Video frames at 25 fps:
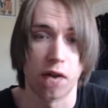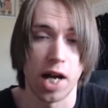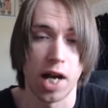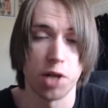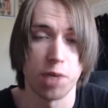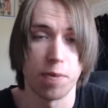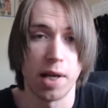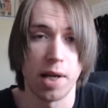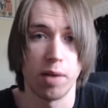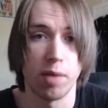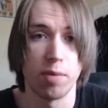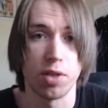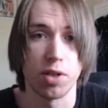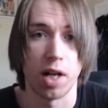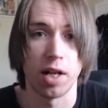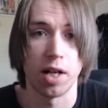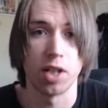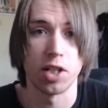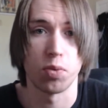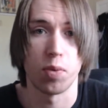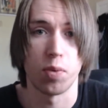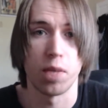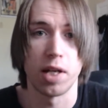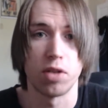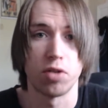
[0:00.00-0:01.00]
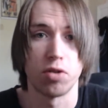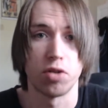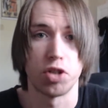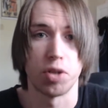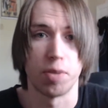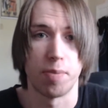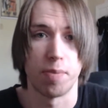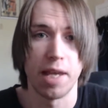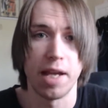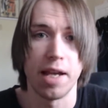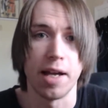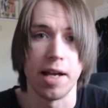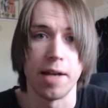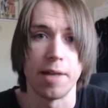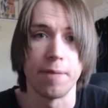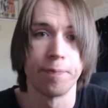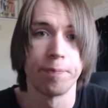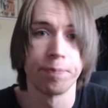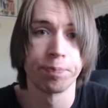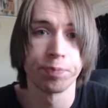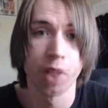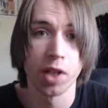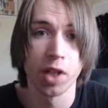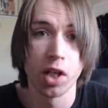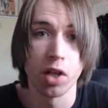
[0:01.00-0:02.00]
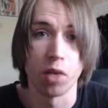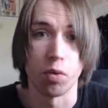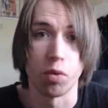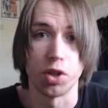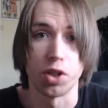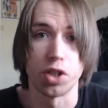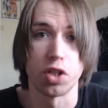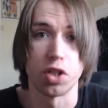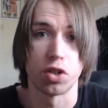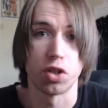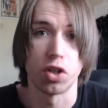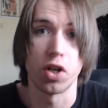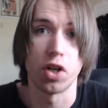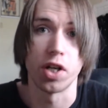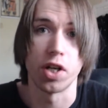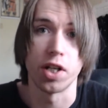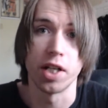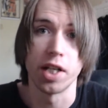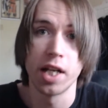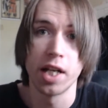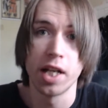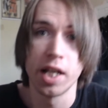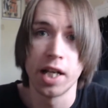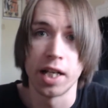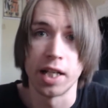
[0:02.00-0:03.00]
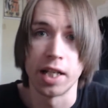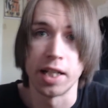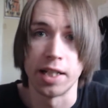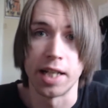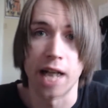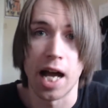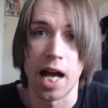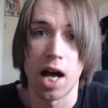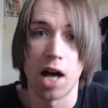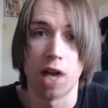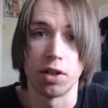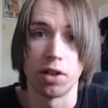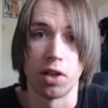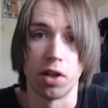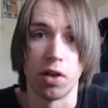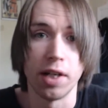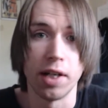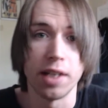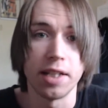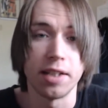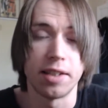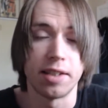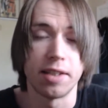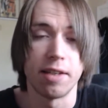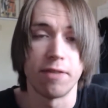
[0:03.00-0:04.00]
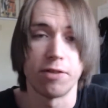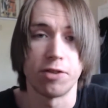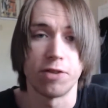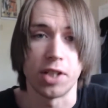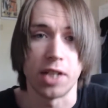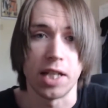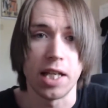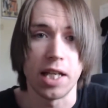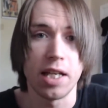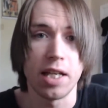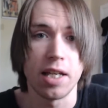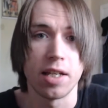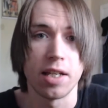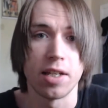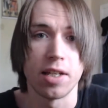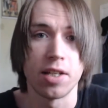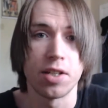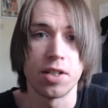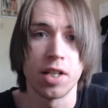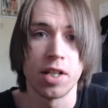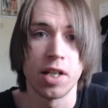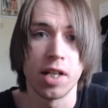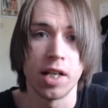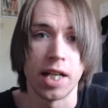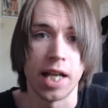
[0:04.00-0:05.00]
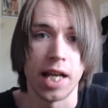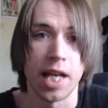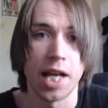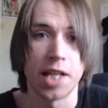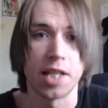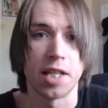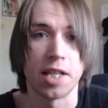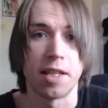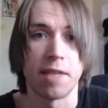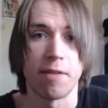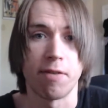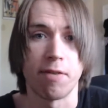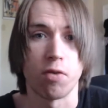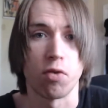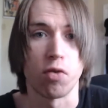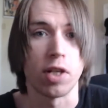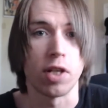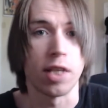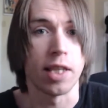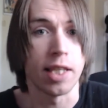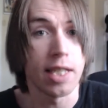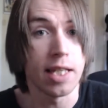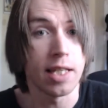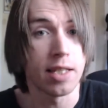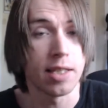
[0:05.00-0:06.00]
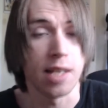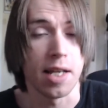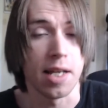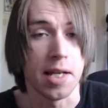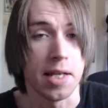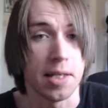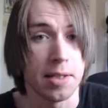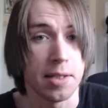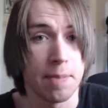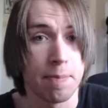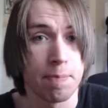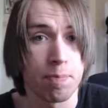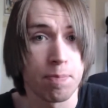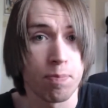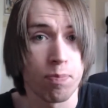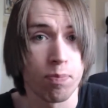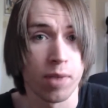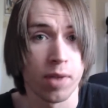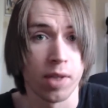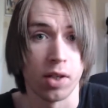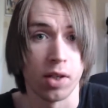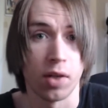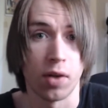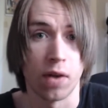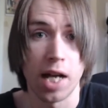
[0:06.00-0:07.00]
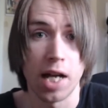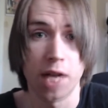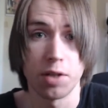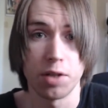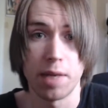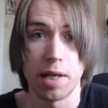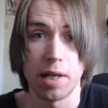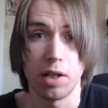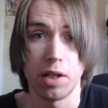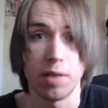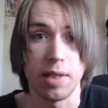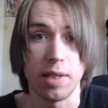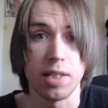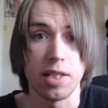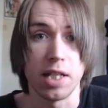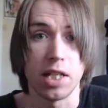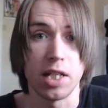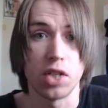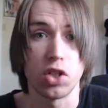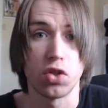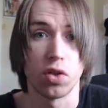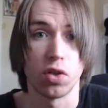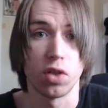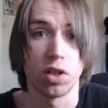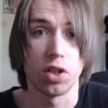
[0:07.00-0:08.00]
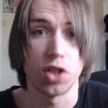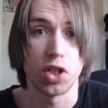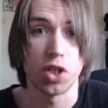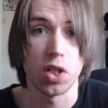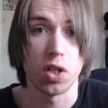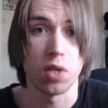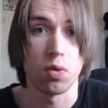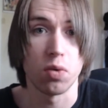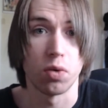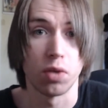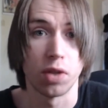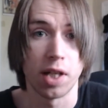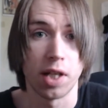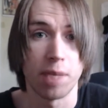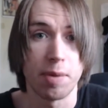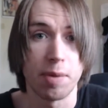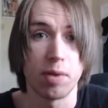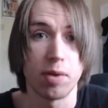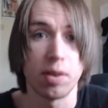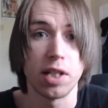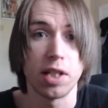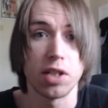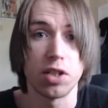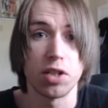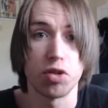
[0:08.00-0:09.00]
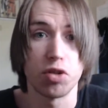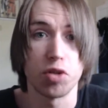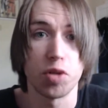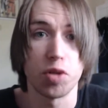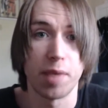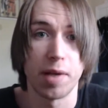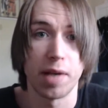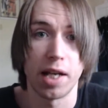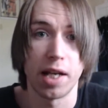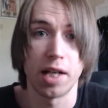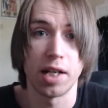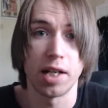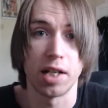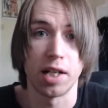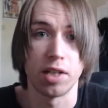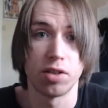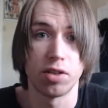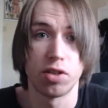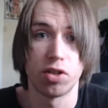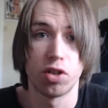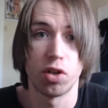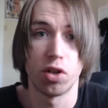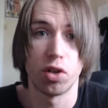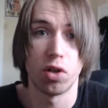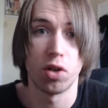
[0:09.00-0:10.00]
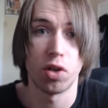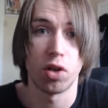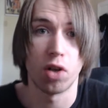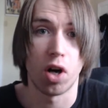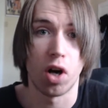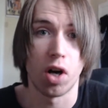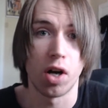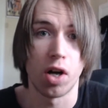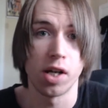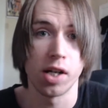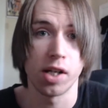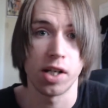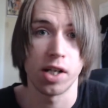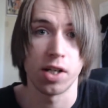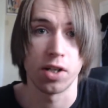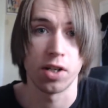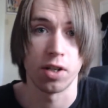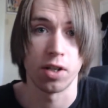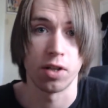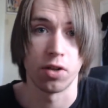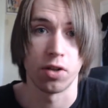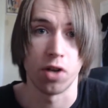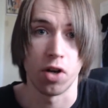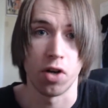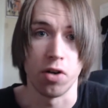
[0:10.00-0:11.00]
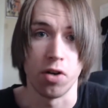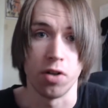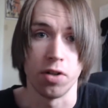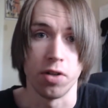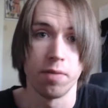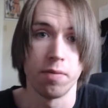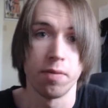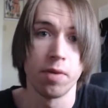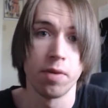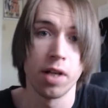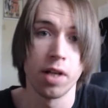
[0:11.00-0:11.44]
Crash Bandicoot was on his way to Japan, which is good. Now the only difference is it has a different release date. Crash Bandicoot N. Sane Trilogy will not be released to Japan until August 3rd.